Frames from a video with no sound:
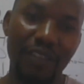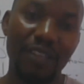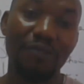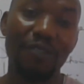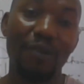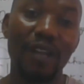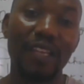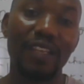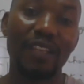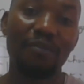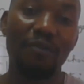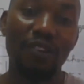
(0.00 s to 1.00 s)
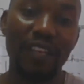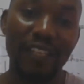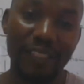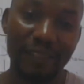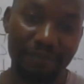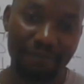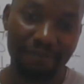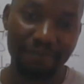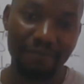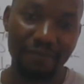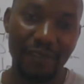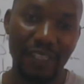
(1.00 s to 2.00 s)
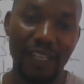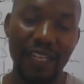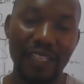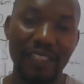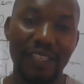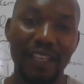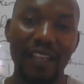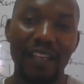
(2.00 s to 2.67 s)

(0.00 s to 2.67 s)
even if you're working remotely, right?